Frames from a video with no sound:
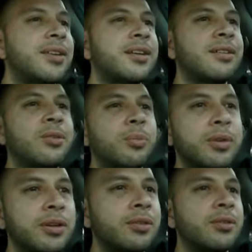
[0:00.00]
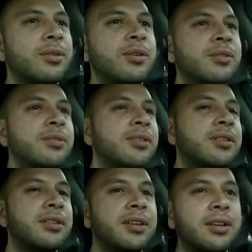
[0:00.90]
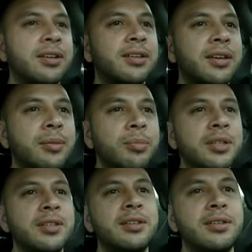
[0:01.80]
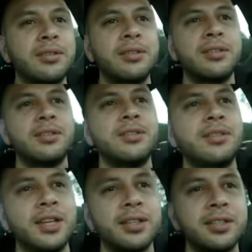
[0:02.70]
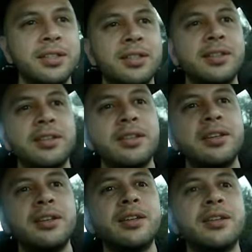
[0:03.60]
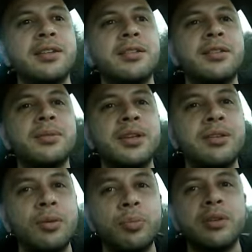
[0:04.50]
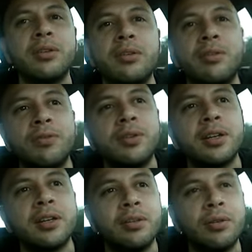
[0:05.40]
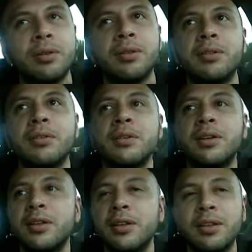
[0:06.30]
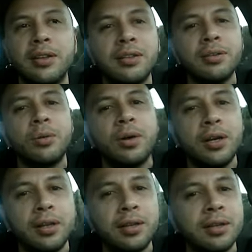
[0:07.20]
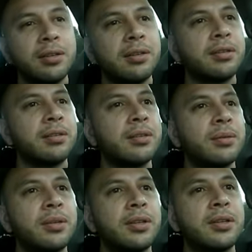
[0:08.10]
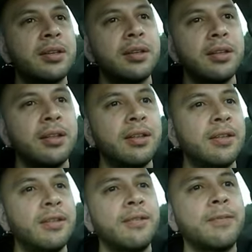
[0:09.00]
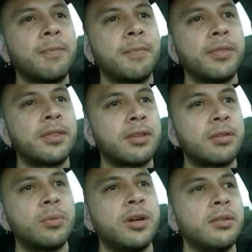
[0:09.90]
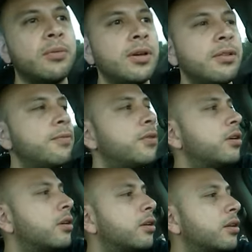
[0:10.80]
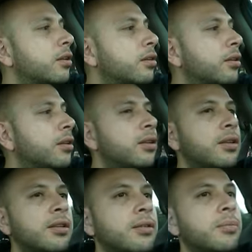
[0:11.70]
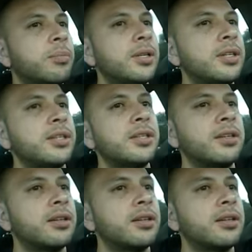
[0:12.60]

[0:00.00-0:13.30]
not gonna open no doors for you. Y'all bitches don't deserve that shit. You know what I'm saying? Open your own fucking door. That's equality. You know what I'm saying? Cause why the fuck bitches